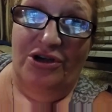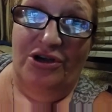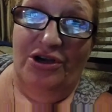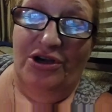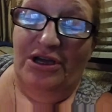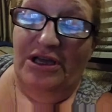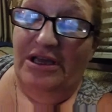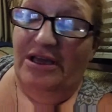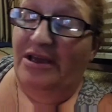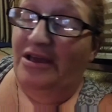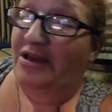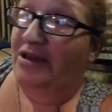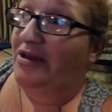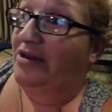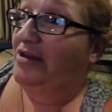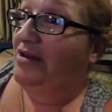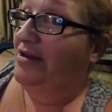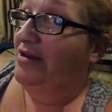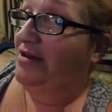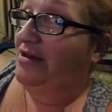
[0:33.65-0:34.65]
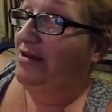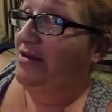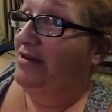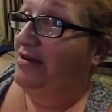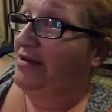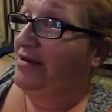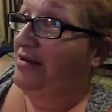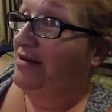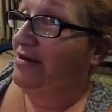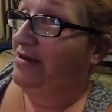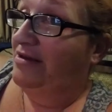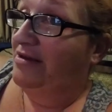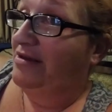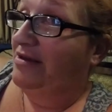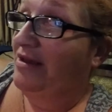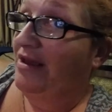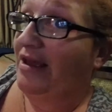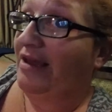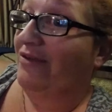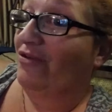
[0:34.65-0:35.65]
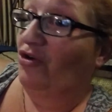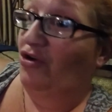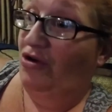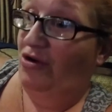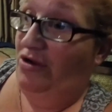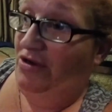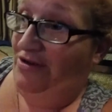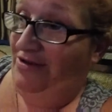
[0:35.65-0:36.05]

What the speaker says: cookie. Ever.